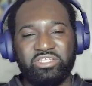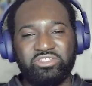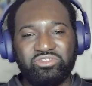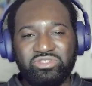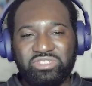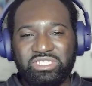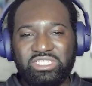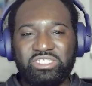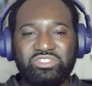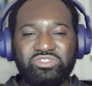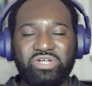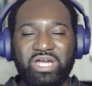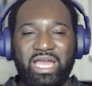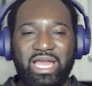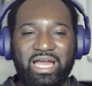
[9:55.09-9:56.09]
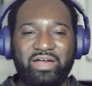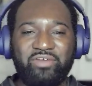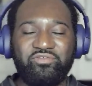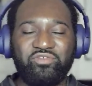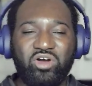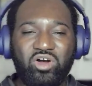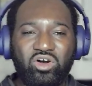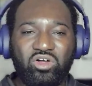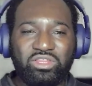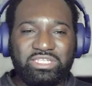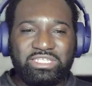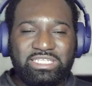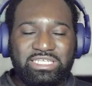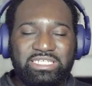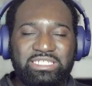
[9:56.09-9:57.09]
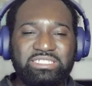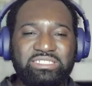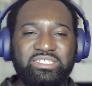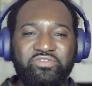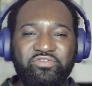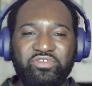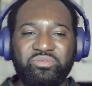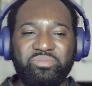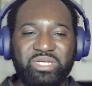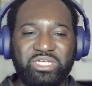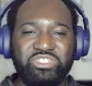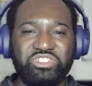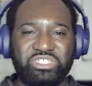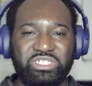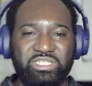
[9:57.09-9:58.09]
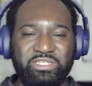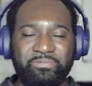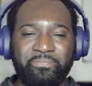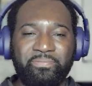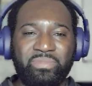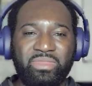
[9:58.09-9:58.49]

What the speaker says: You need to have all these information